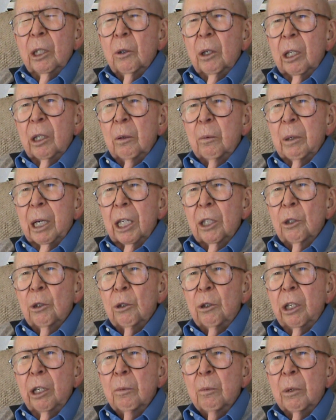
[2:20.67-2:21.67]
about
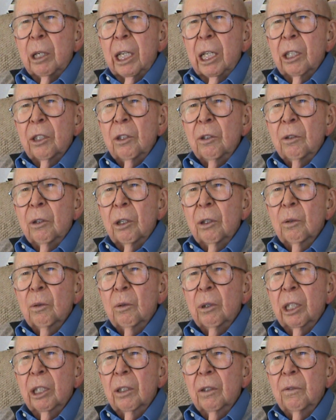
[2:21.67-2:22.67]
thirty miles
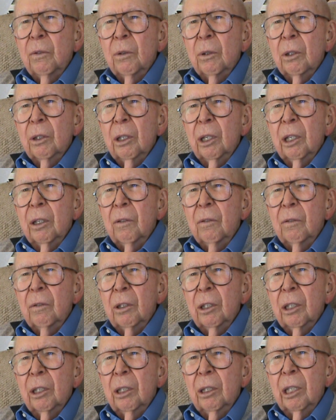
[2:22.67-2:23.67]
northwest of, Fort, of
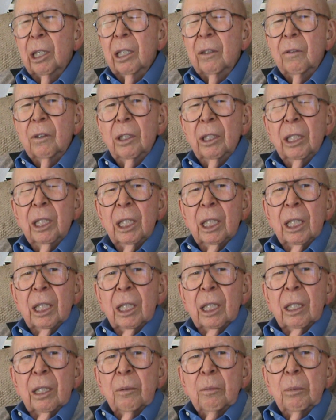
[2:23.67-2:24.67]
uh, London.
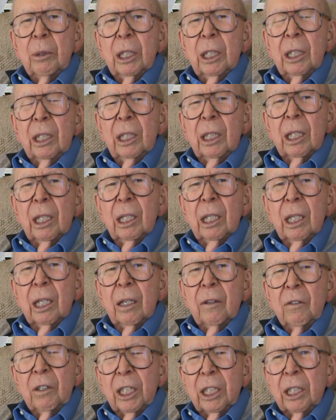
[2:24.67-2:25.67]
But uh, of
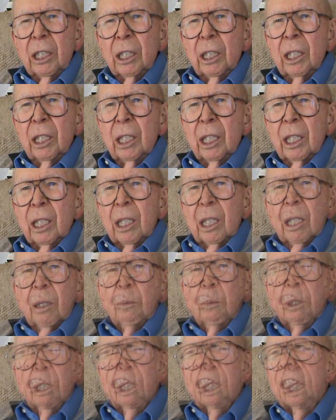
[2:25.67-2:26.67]
London,
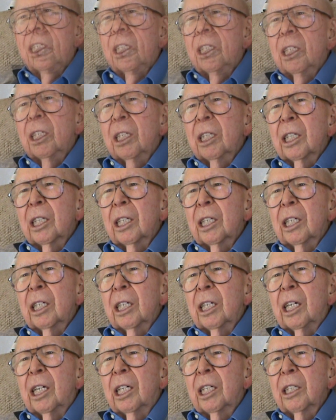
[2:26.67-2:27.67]
but uh,
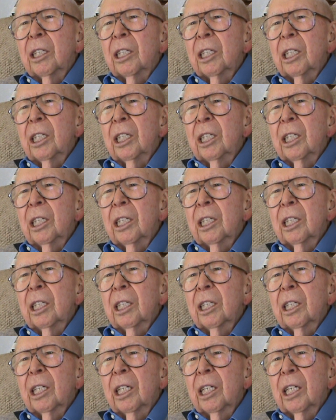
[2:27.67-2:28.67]
on the
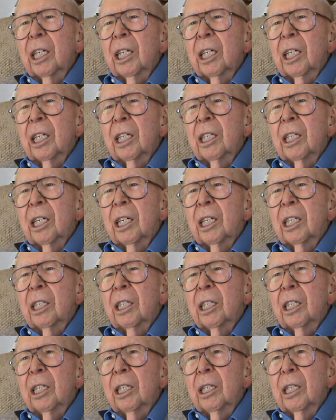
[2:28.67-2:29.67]
uh, on
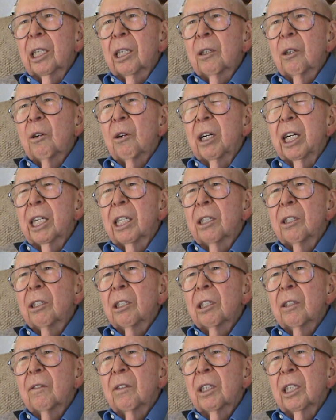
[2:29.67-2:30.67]
the grounds of
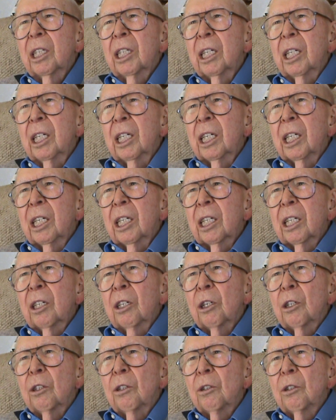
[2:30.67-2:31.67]
the
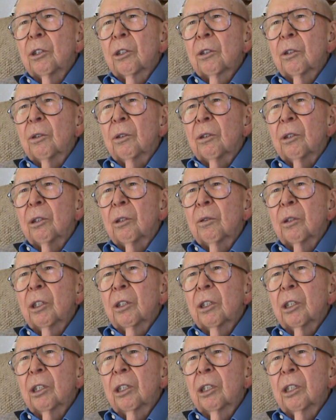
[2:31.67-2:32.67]
girls' school, which
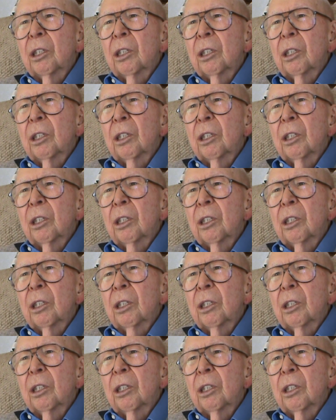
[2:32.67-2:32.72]
is